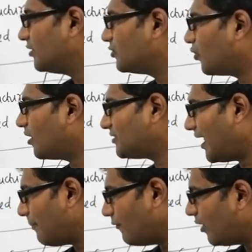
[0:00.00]
So as
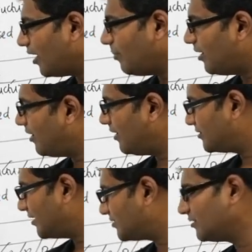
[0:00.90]
time quantum
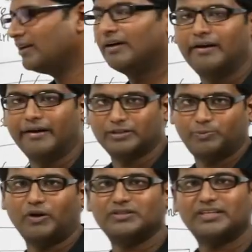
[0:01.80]
increases,
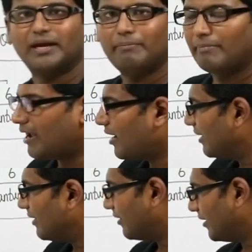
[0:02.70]
response time may
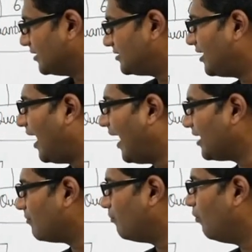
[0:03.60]
increase,
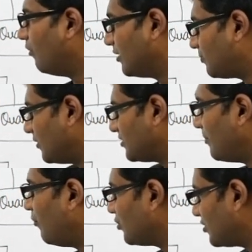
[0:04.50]
response
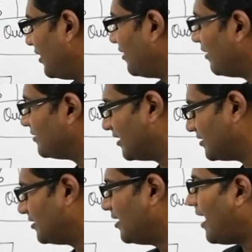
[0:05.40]
time mostly
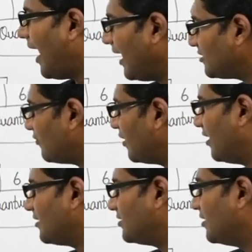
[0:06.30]
increases, as well
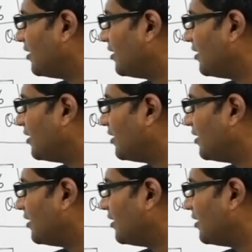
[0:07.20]
as